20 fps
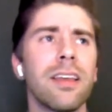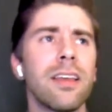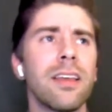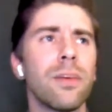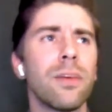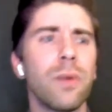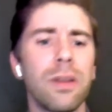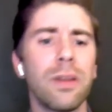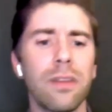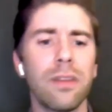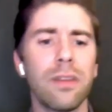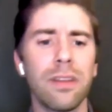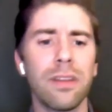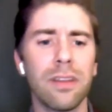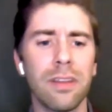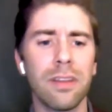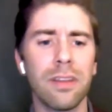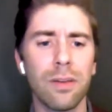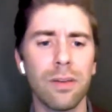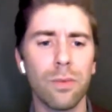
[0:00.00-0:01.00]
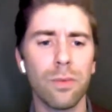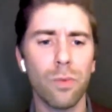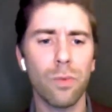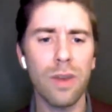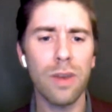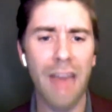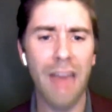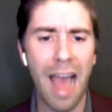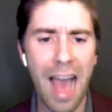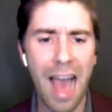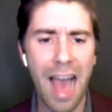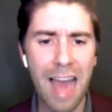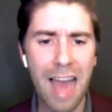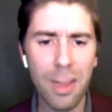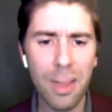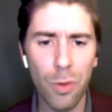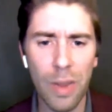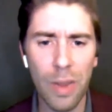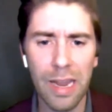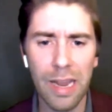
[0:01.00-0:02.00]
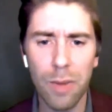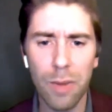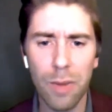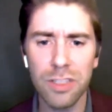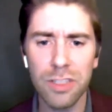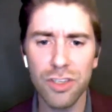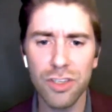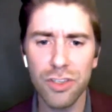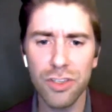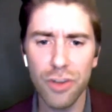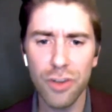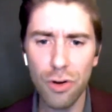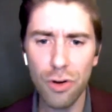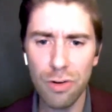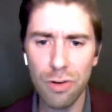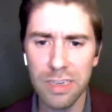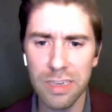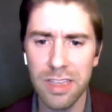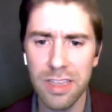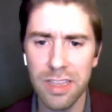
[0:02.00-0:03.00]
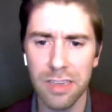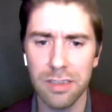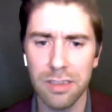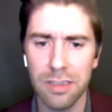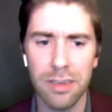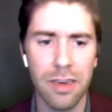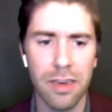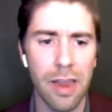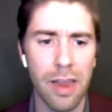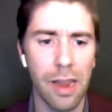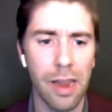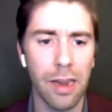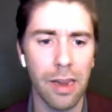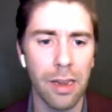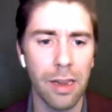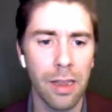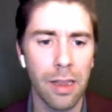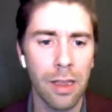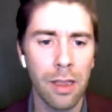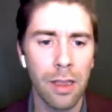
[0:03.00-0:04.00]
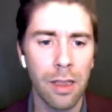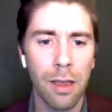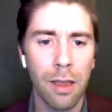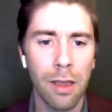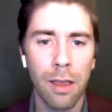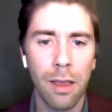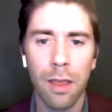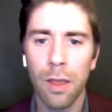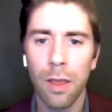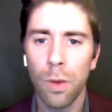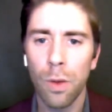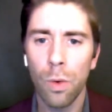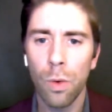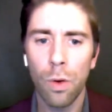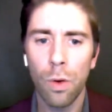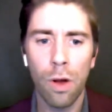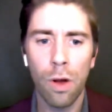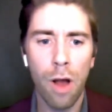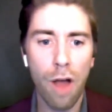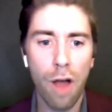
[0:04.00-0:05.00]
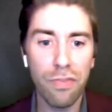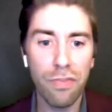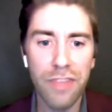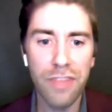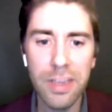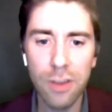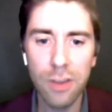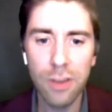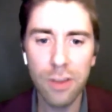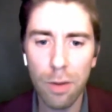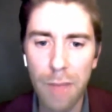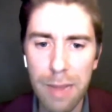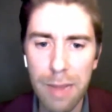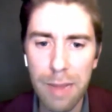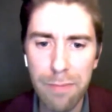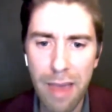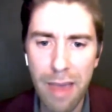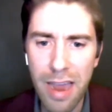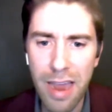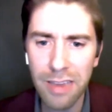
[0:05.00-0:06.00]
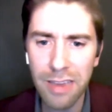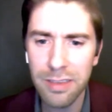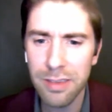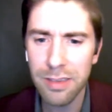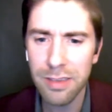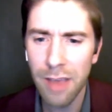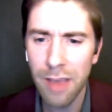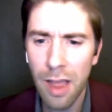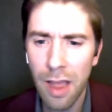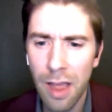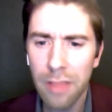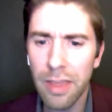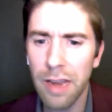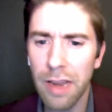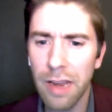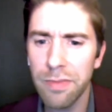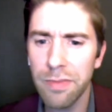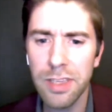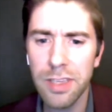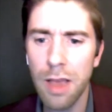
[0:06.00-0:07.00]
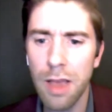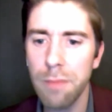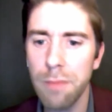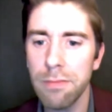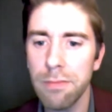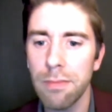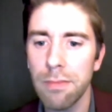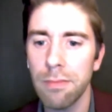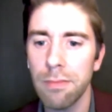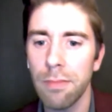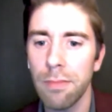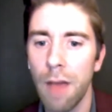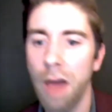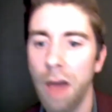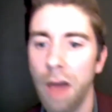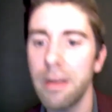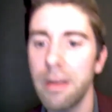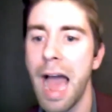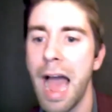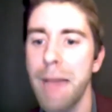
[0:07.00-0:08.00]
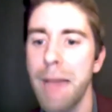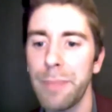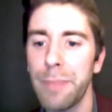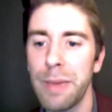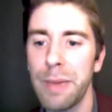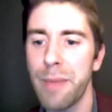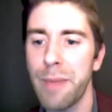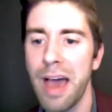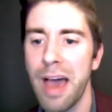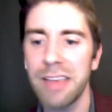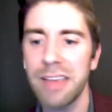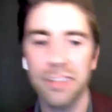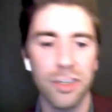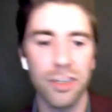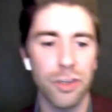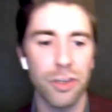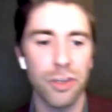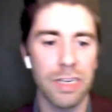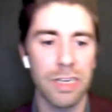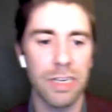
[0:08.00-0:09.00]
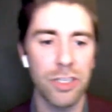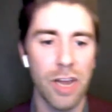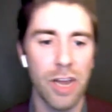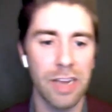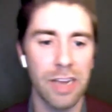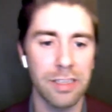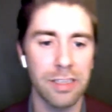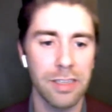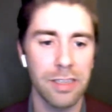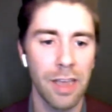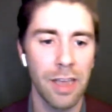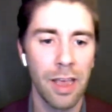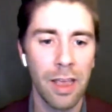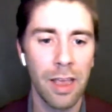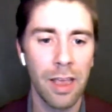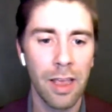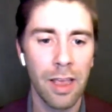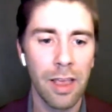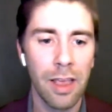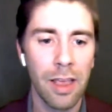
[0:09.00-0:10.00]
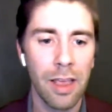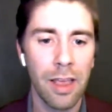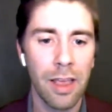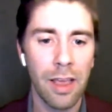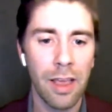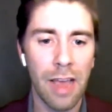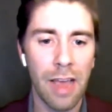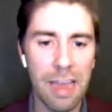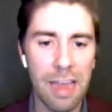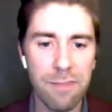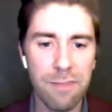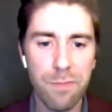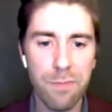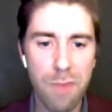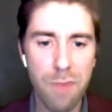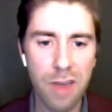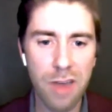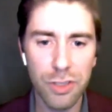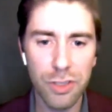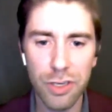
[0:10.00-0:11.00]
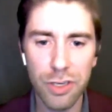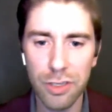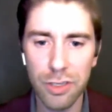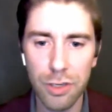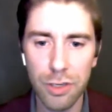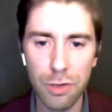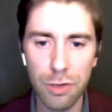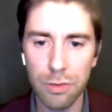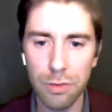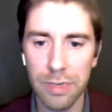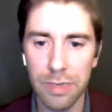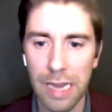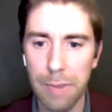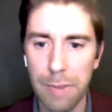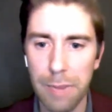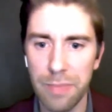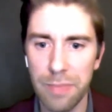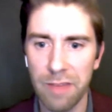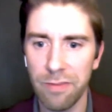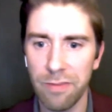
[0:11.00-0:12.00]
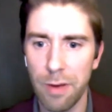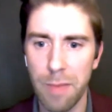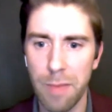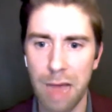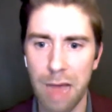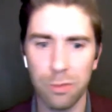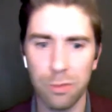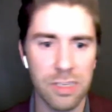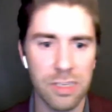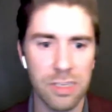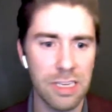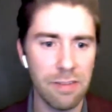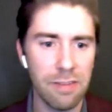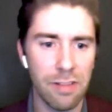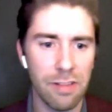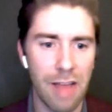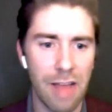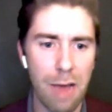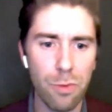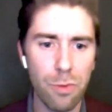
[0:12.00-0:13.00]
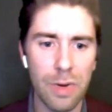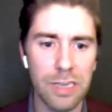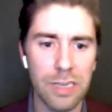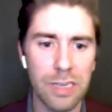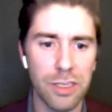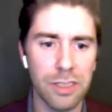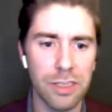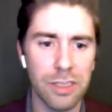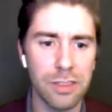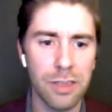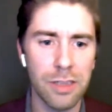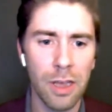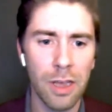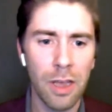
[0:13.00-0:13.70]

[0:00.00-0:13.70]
What hallowing and what stir is this today? These are my mates that have some unhappy passenger in chase. I have much to do to keep them from out civil outrages.